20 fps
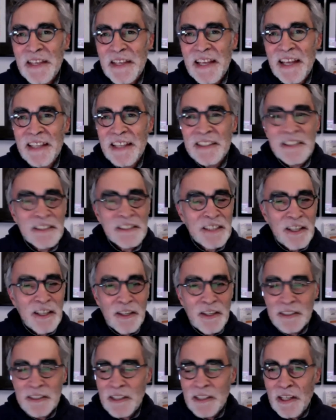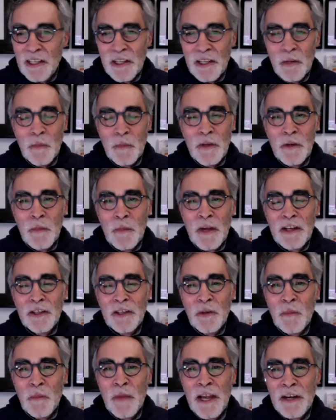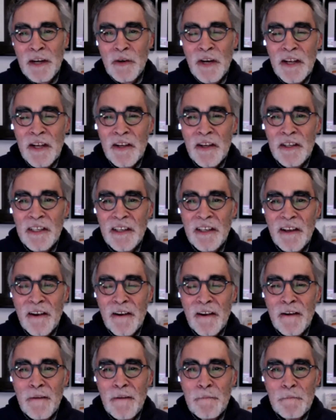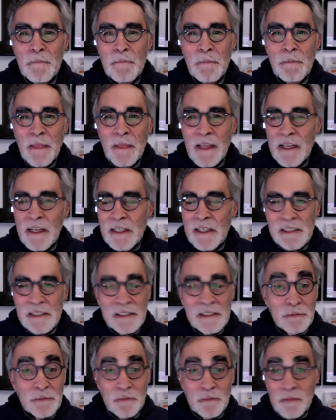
and just tell us a little bit about your background, uh, uh,